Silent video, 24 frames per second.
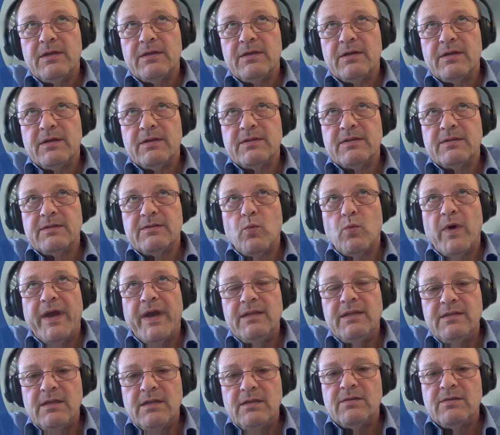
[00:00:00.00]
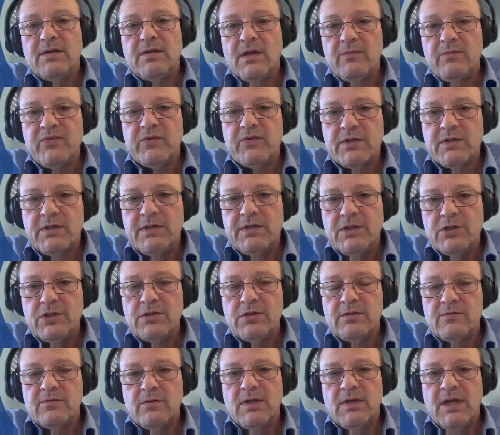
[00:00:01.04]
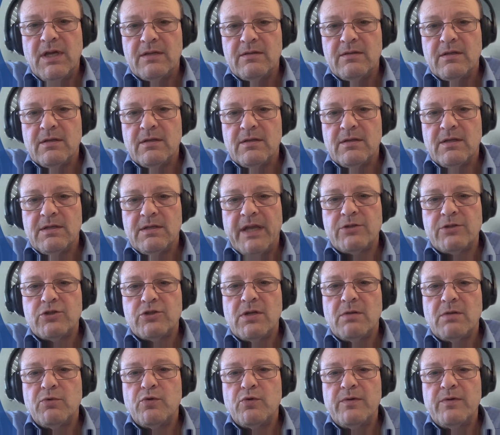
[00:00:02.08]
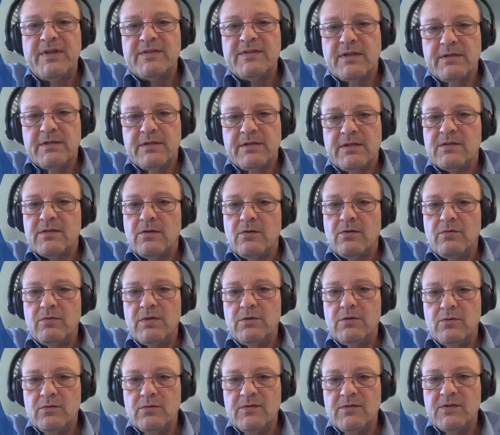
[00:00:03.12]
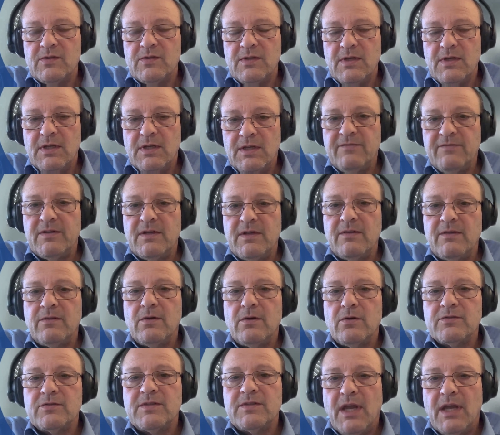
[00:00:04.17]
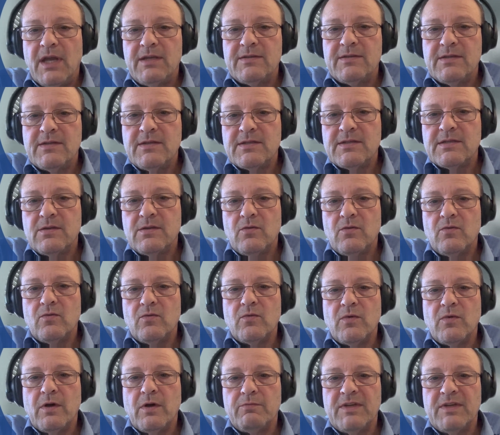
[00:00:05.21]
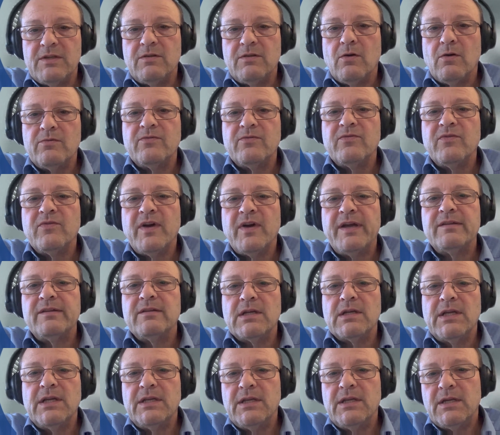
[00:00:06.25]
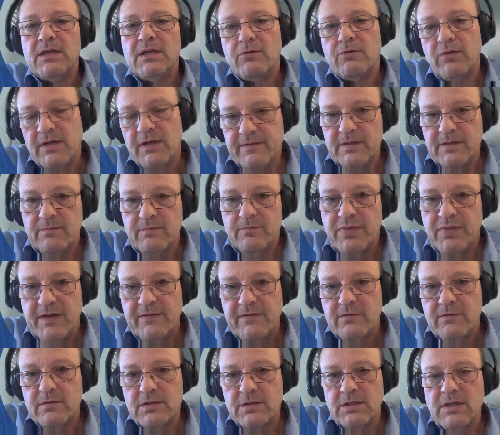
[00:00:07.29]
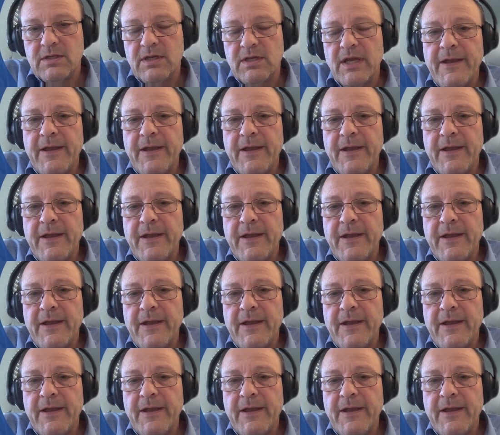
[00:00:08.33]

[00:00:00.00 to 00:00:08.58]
the waiting time for the clinician to get an actionable result is reduced, even in those cases where we don't find a clinically relevant pathogen.